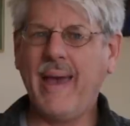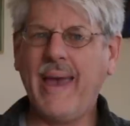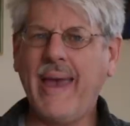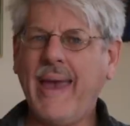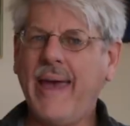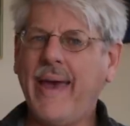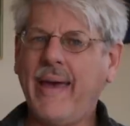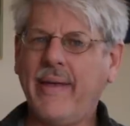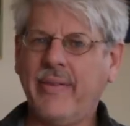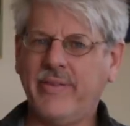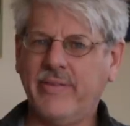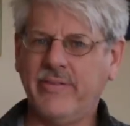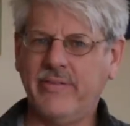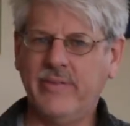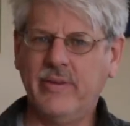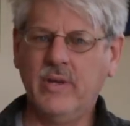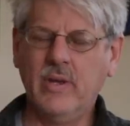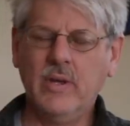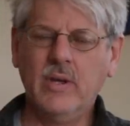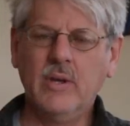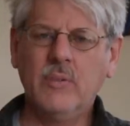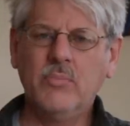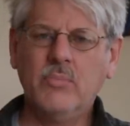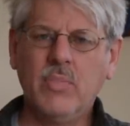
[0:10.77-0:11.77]
paths
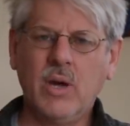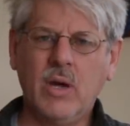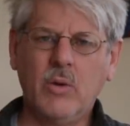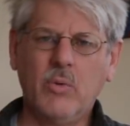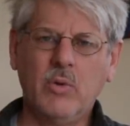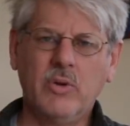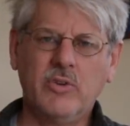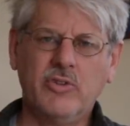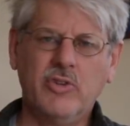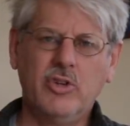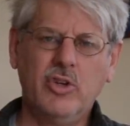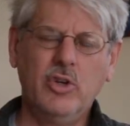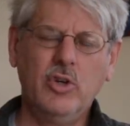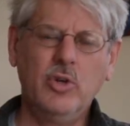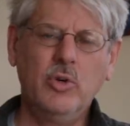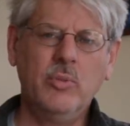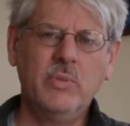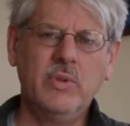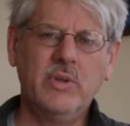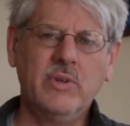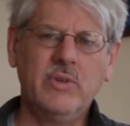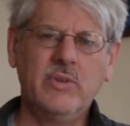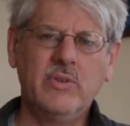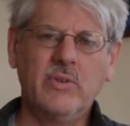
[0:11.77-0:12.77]
by which
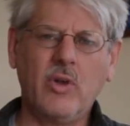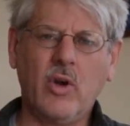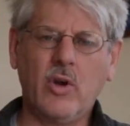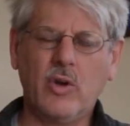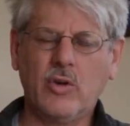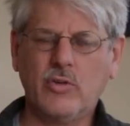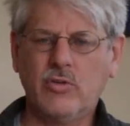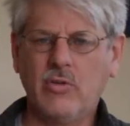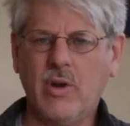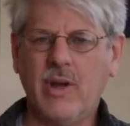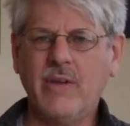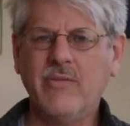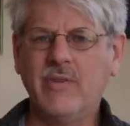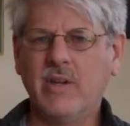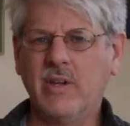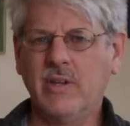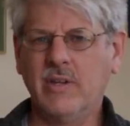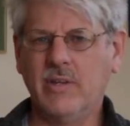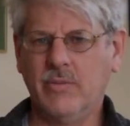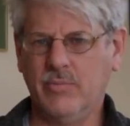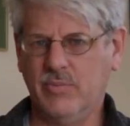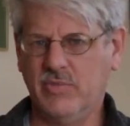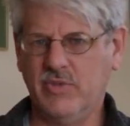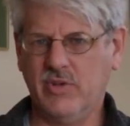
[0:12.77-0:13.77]
humans are
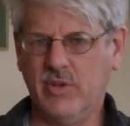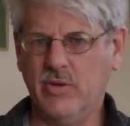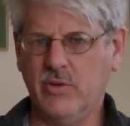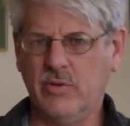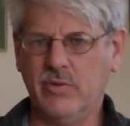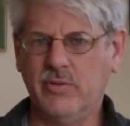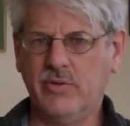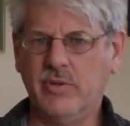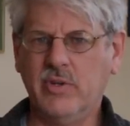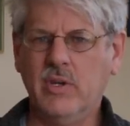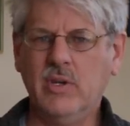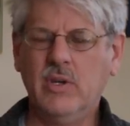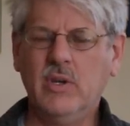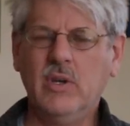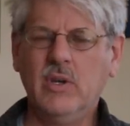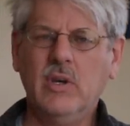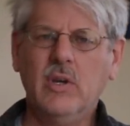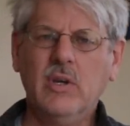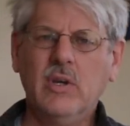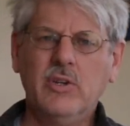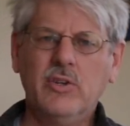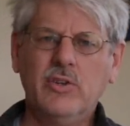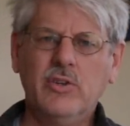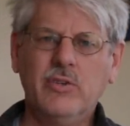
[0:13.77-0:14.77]
driving themselves
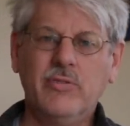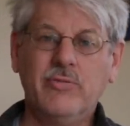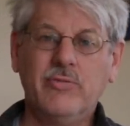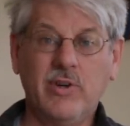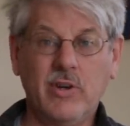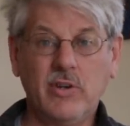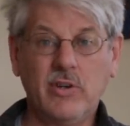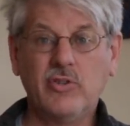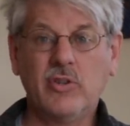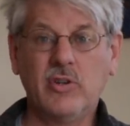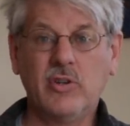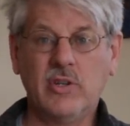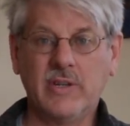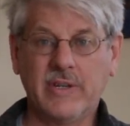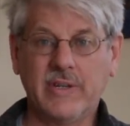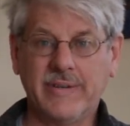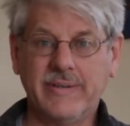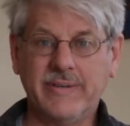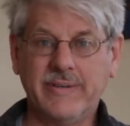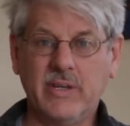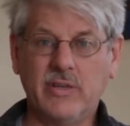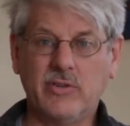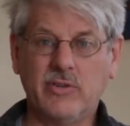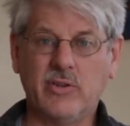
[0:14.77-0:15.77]
to functional
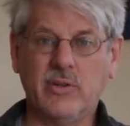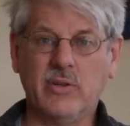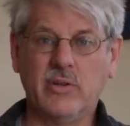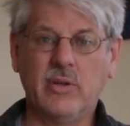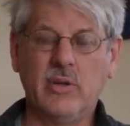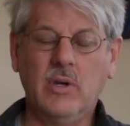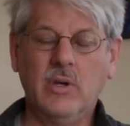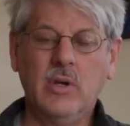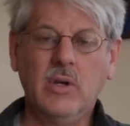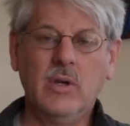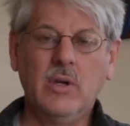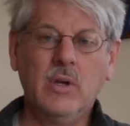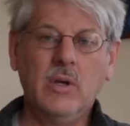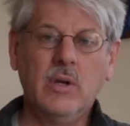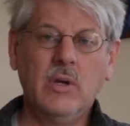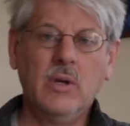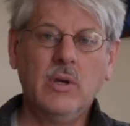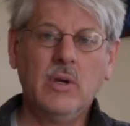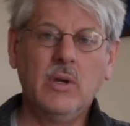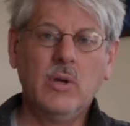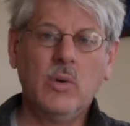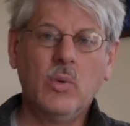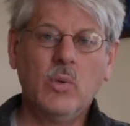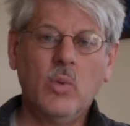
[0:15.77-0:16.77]
extinction.
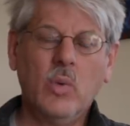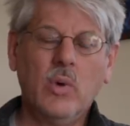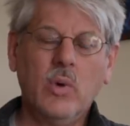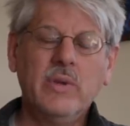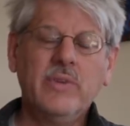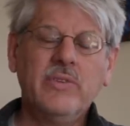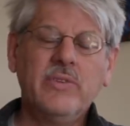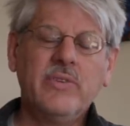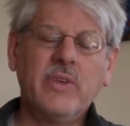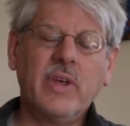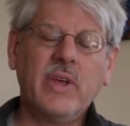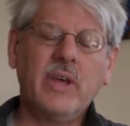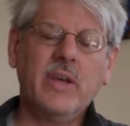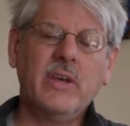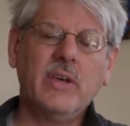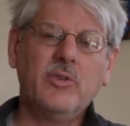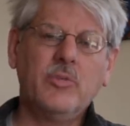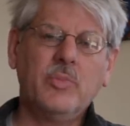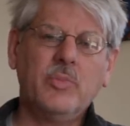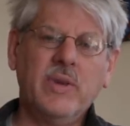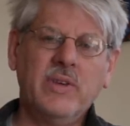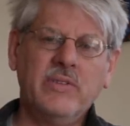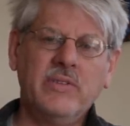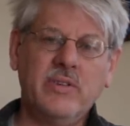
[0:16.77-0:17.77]
Once a
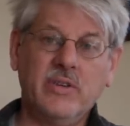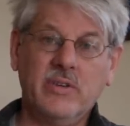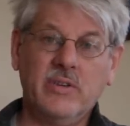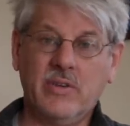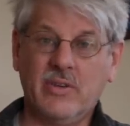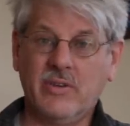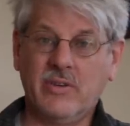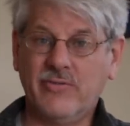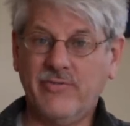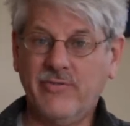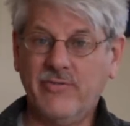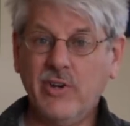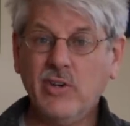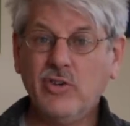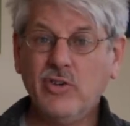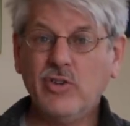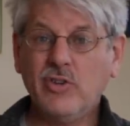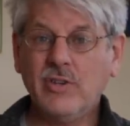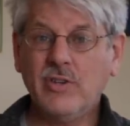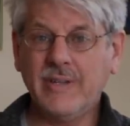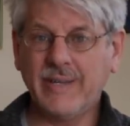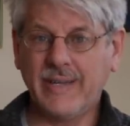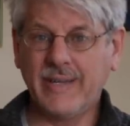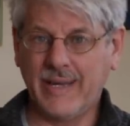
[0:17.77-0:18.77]
species is
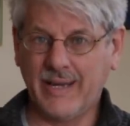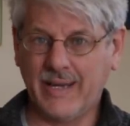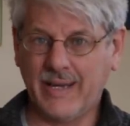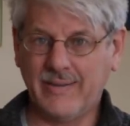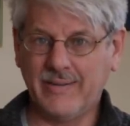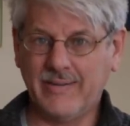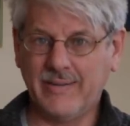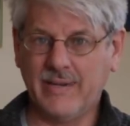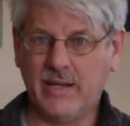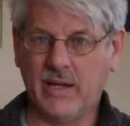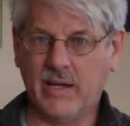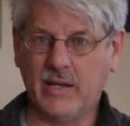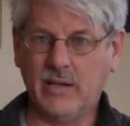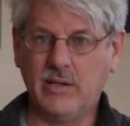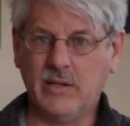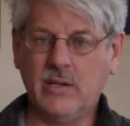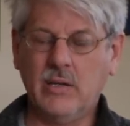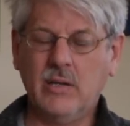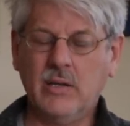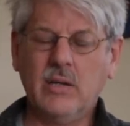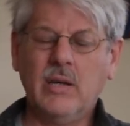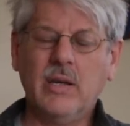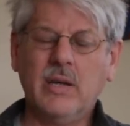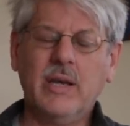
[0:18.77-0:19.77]
functionally
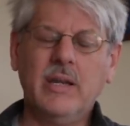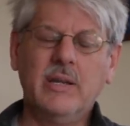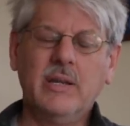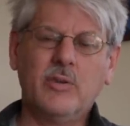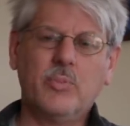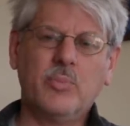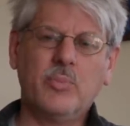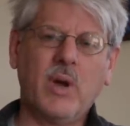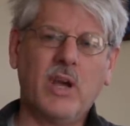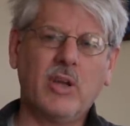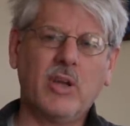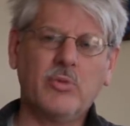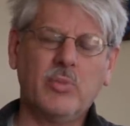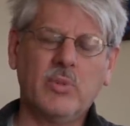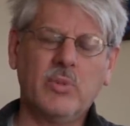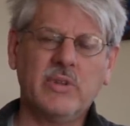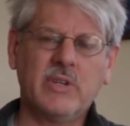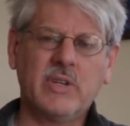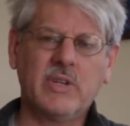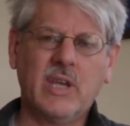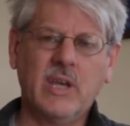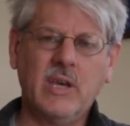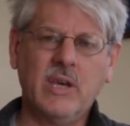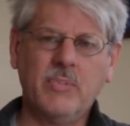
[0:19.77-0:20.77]
extinct, it is possible
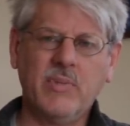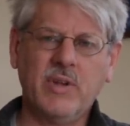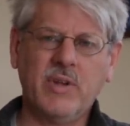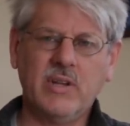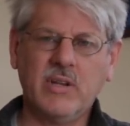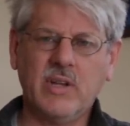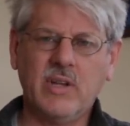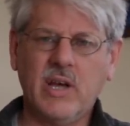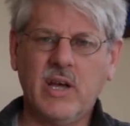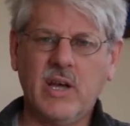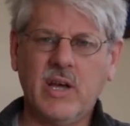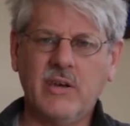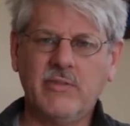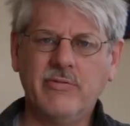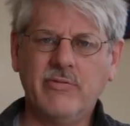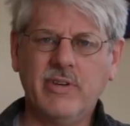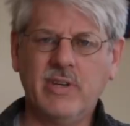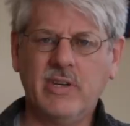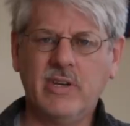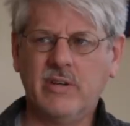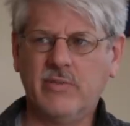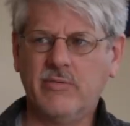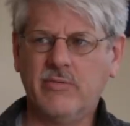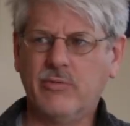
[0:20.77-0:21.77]
to keep it alive
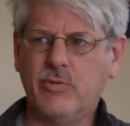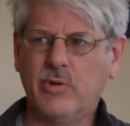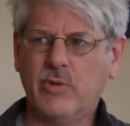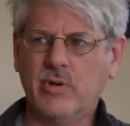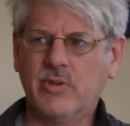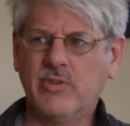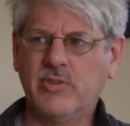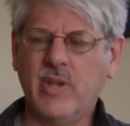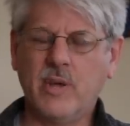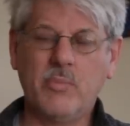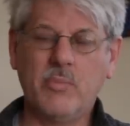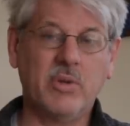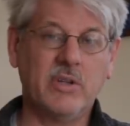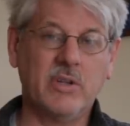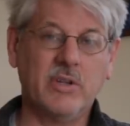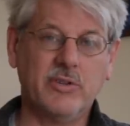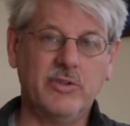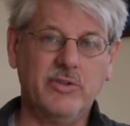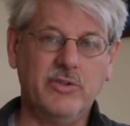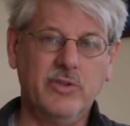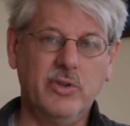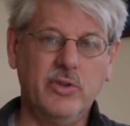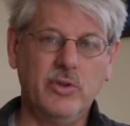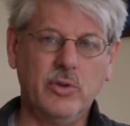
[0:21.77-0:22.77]
in, for example, a
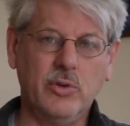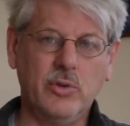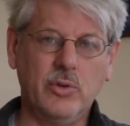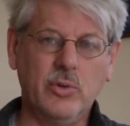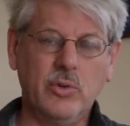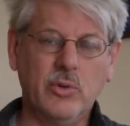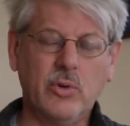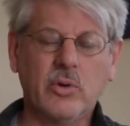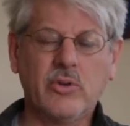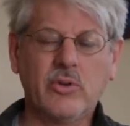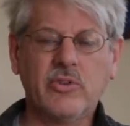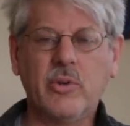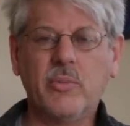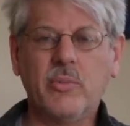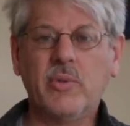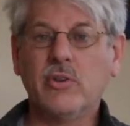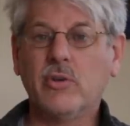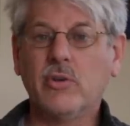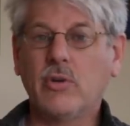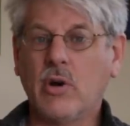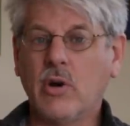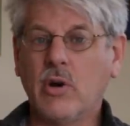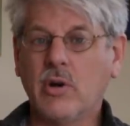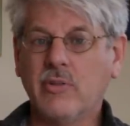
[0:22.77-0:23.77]
zoo or some
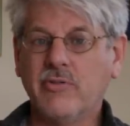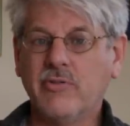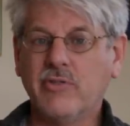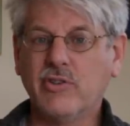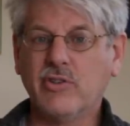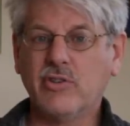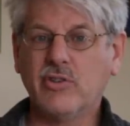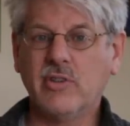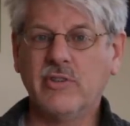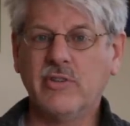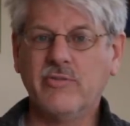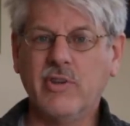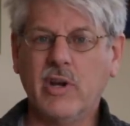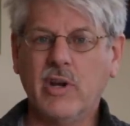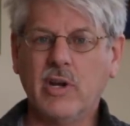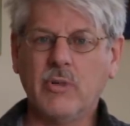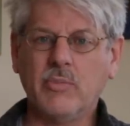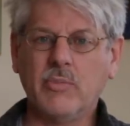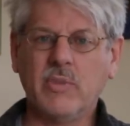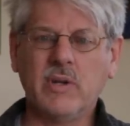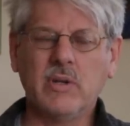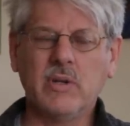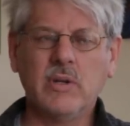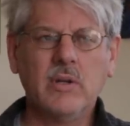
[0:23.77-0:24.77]
other artificial
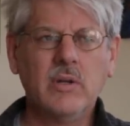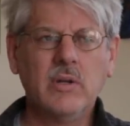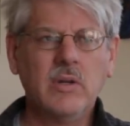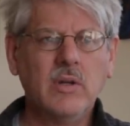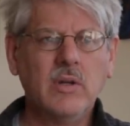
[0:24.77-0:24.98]
environment.